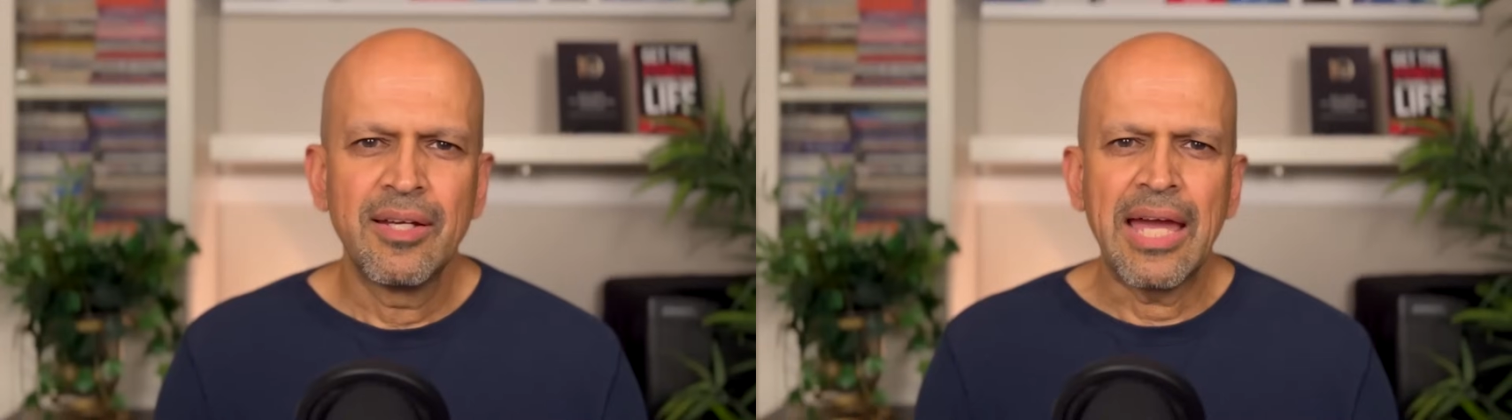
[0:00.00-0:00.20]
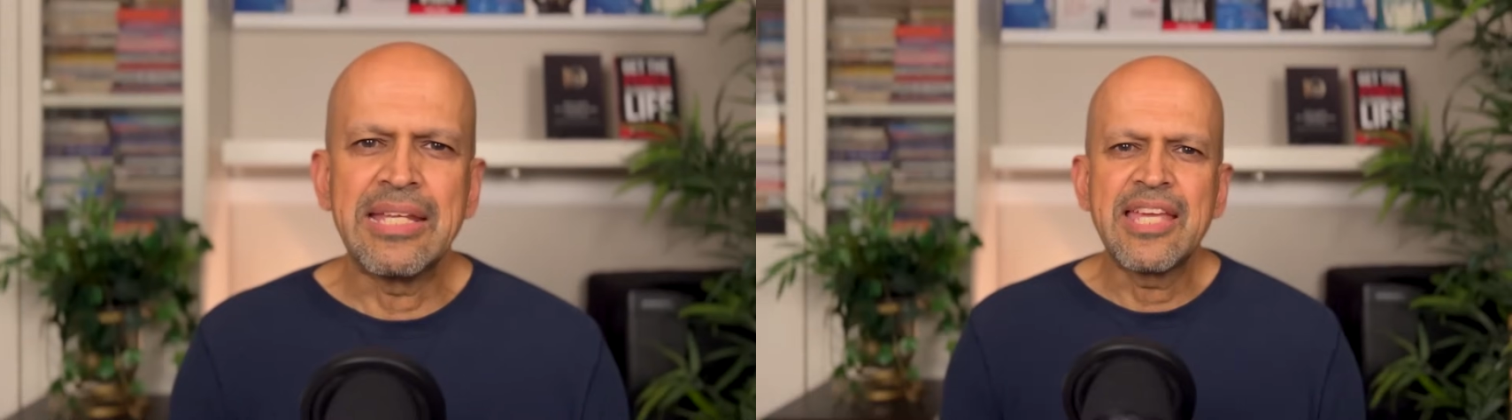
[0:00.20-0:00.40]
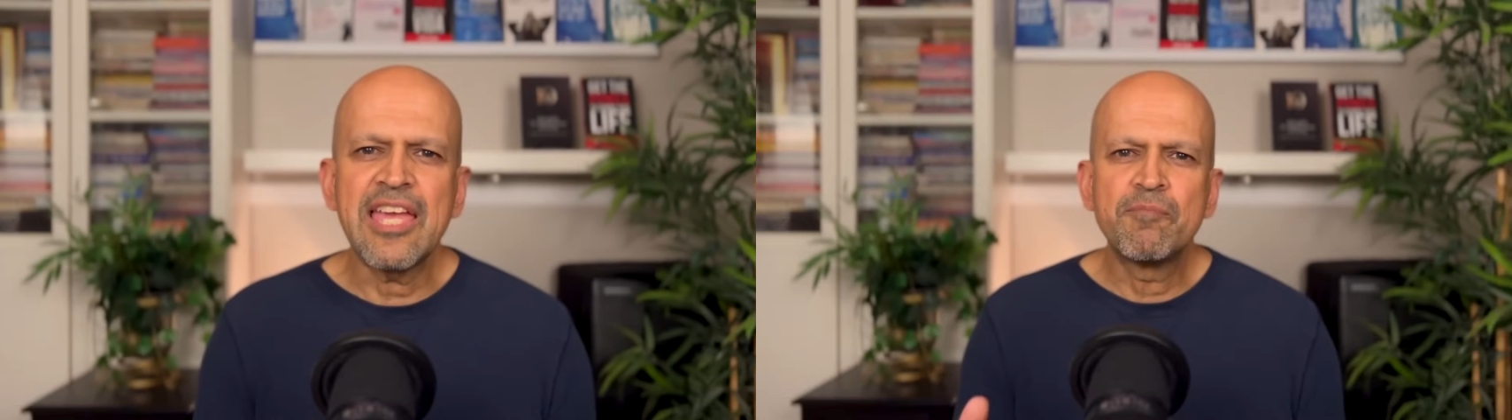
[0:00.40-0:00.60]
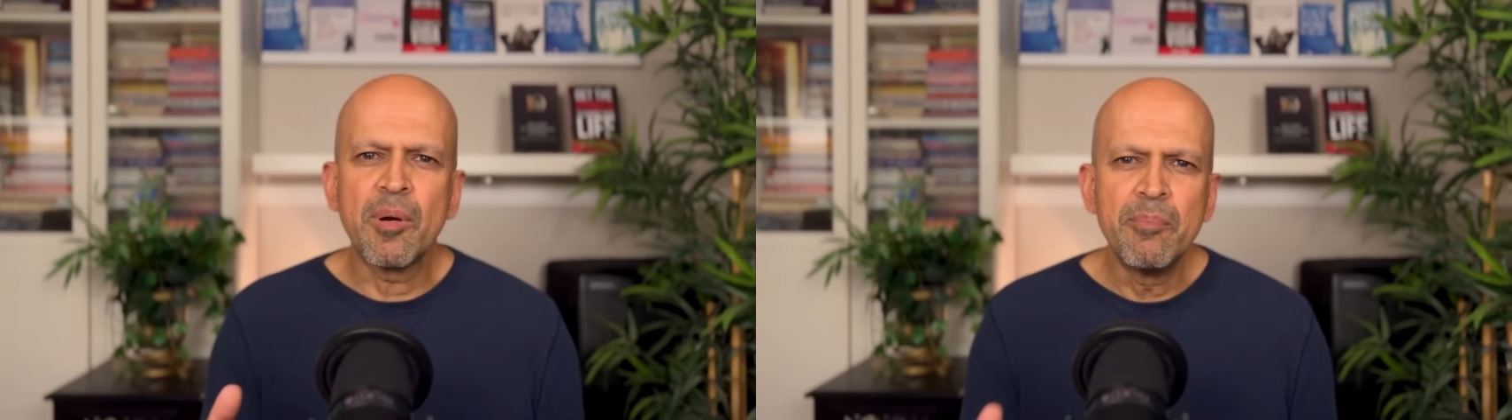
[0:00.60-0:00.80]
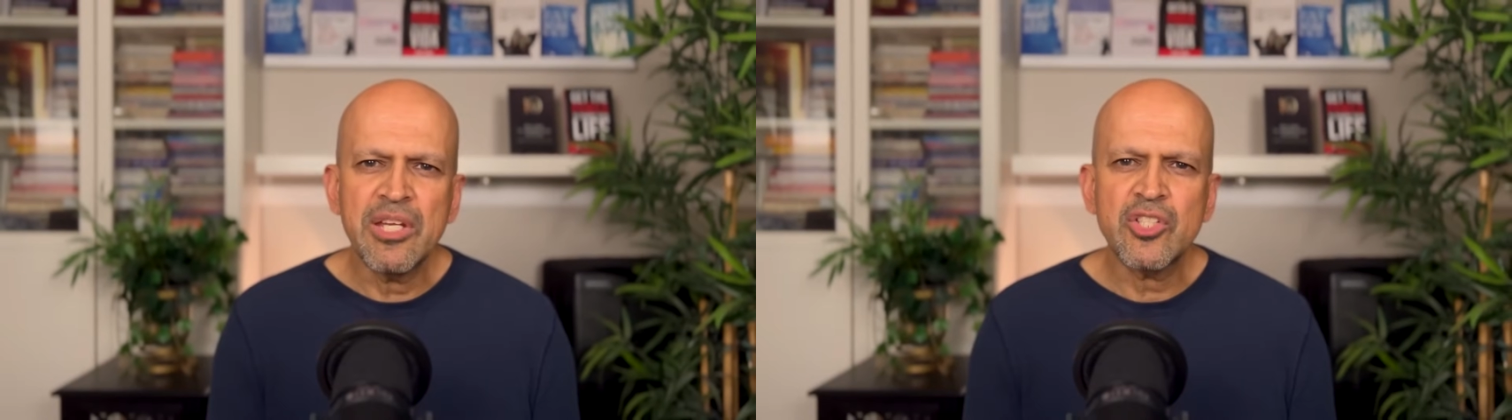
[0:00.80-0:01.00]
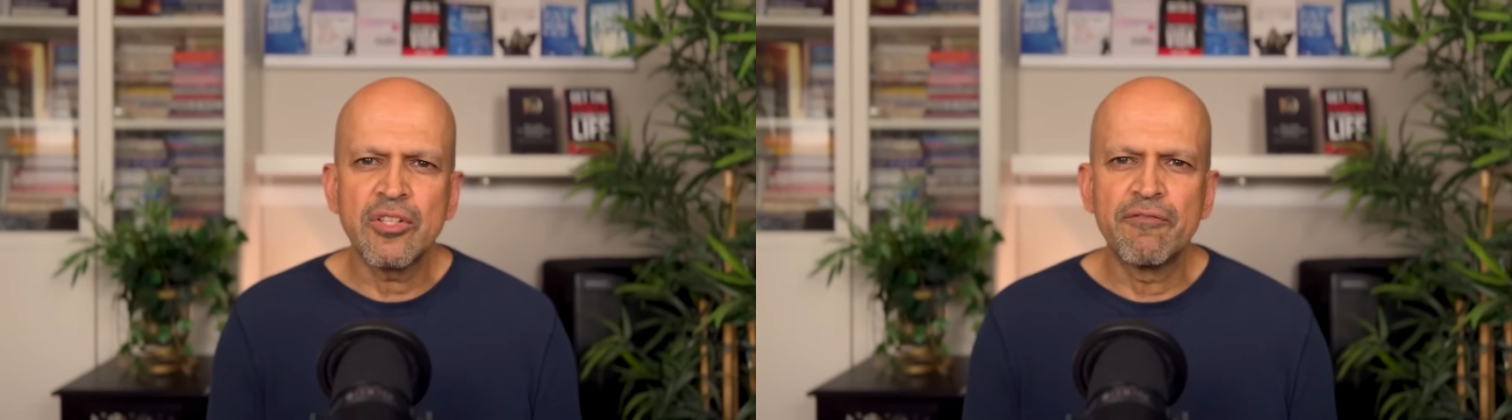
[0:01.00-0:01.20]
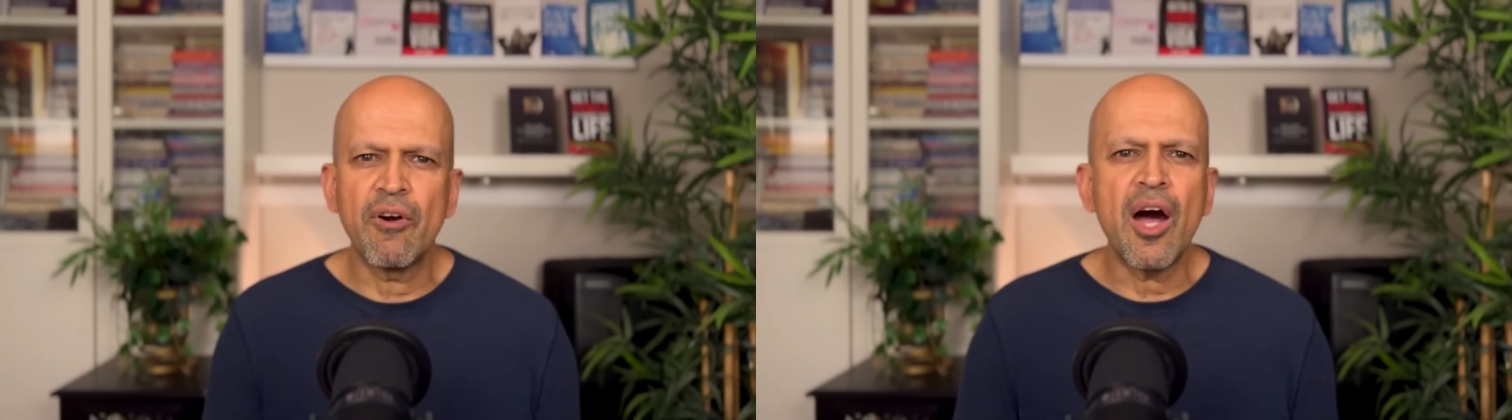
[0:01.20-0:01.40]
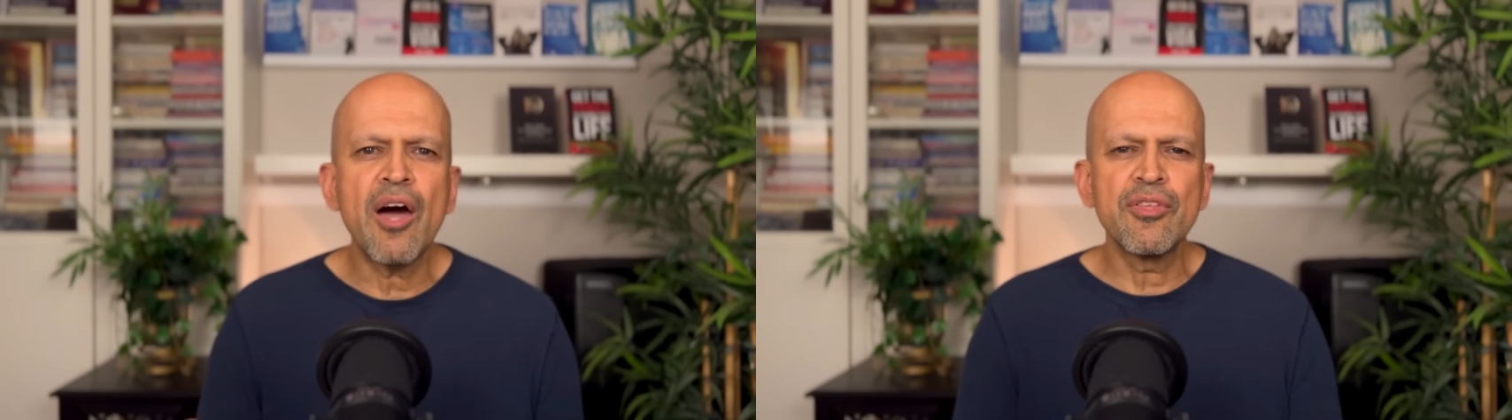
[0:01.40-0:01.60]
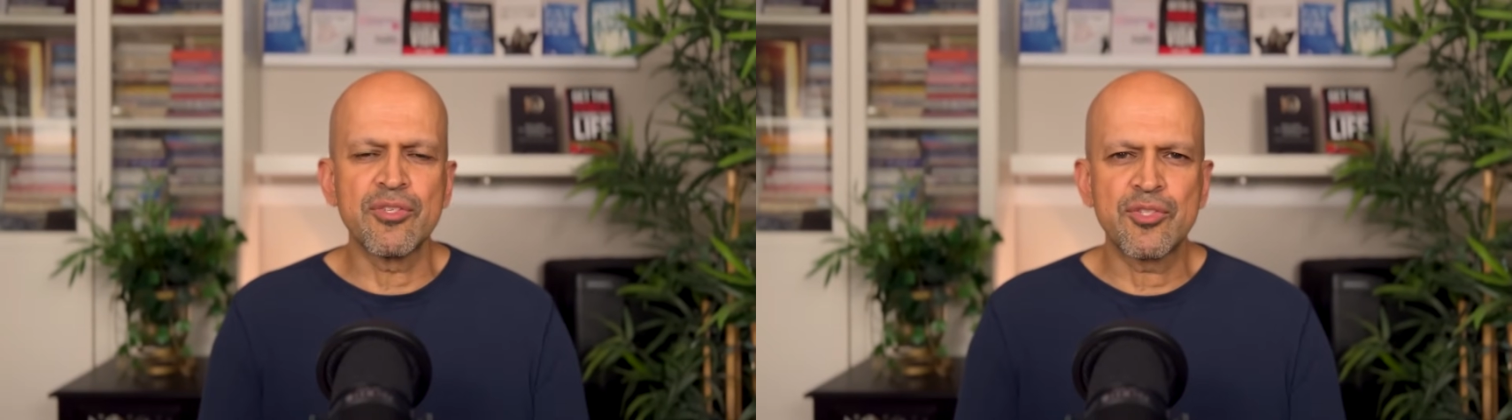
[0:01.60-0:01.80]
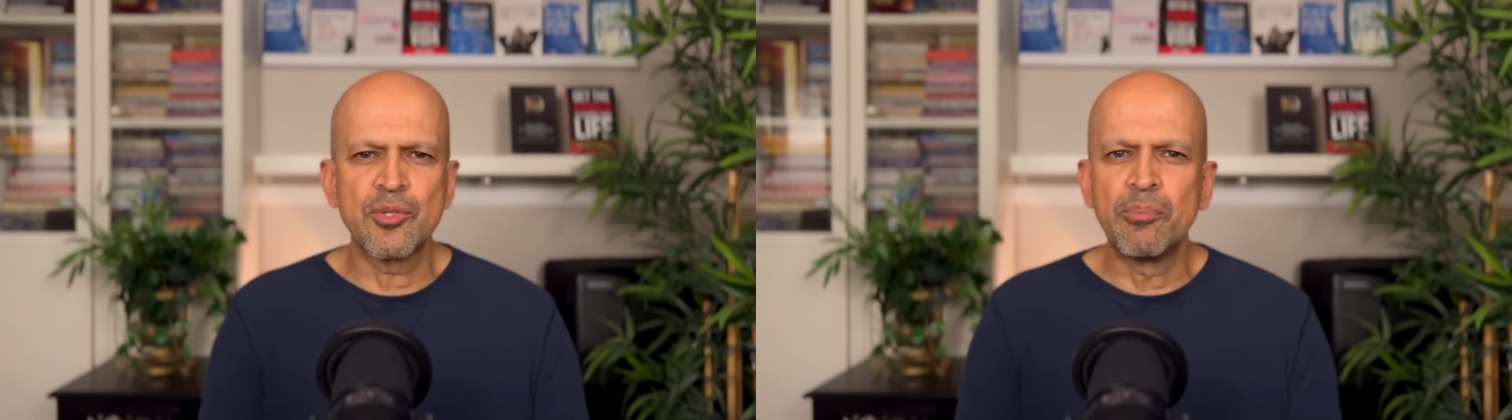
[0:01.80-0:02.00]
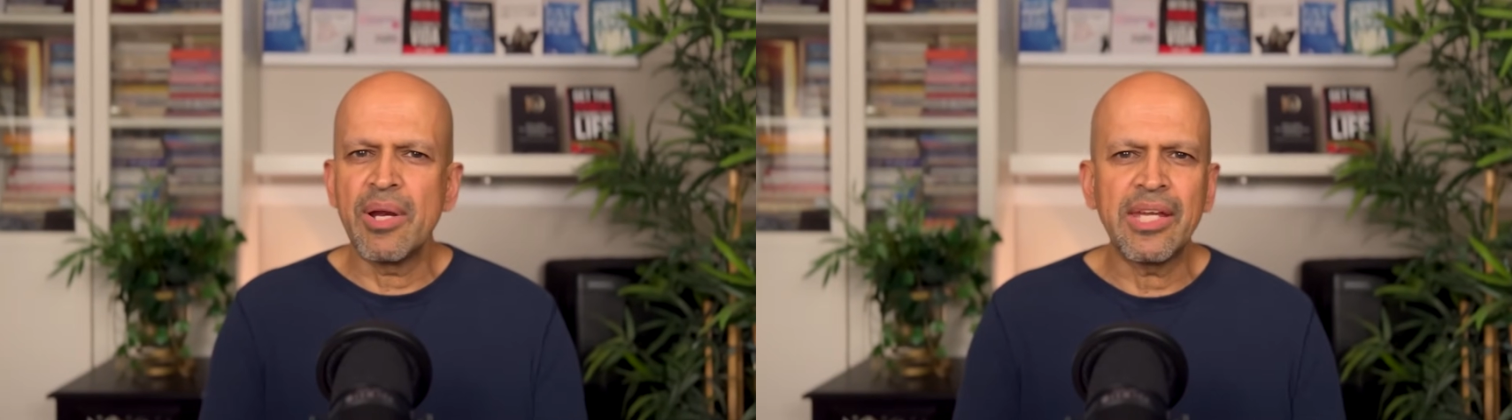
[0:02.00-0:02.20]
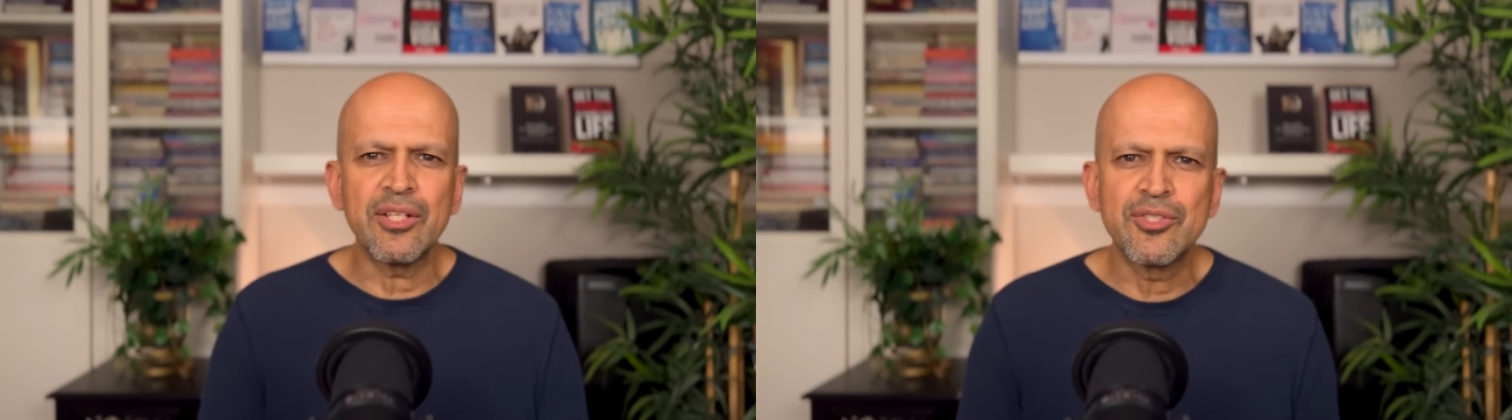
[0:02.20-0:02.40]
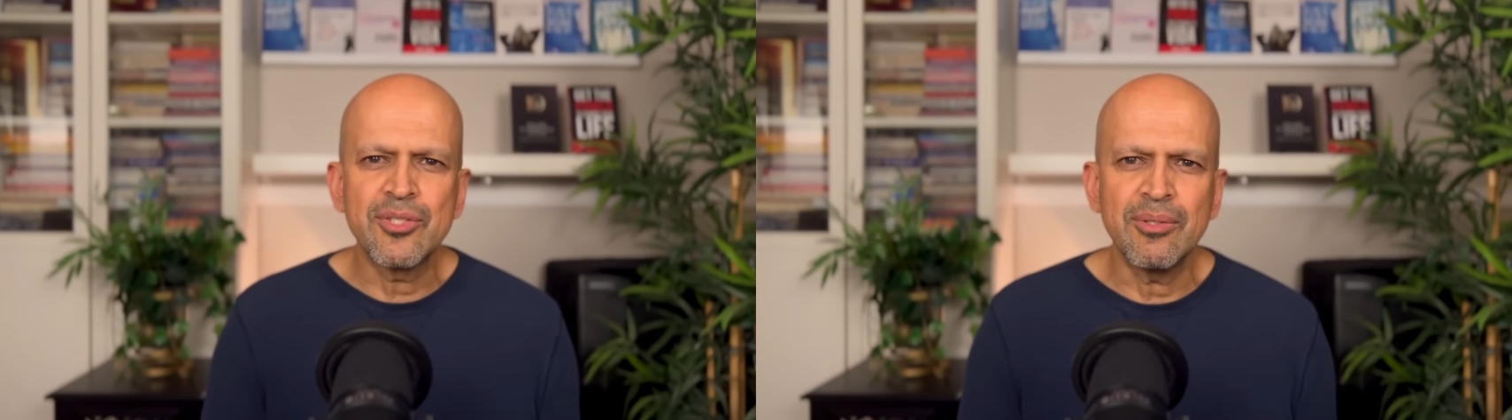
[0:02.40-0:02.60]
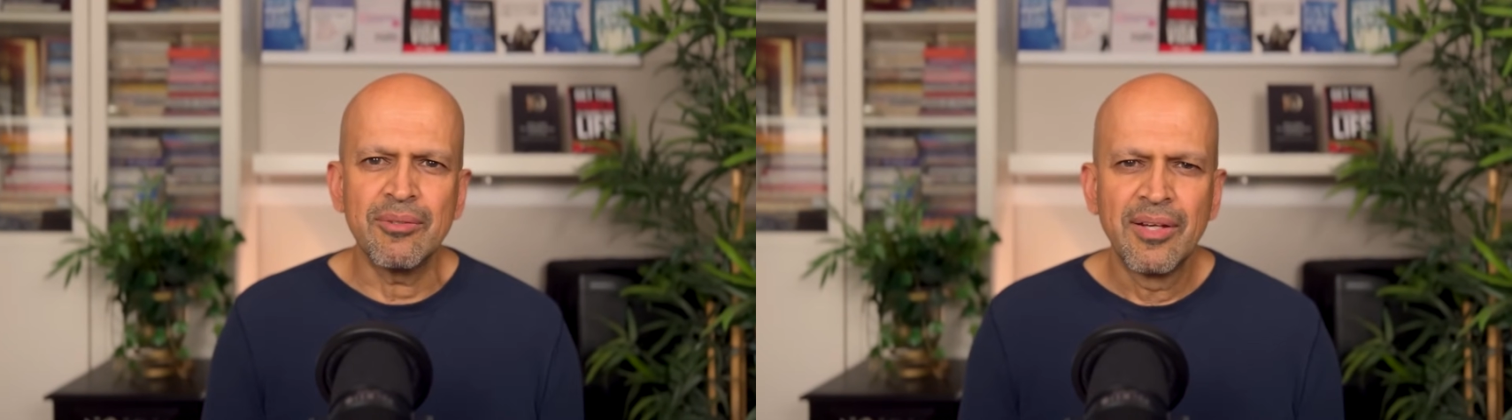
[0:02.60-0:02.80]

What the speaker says: and gave permission for others to break it too.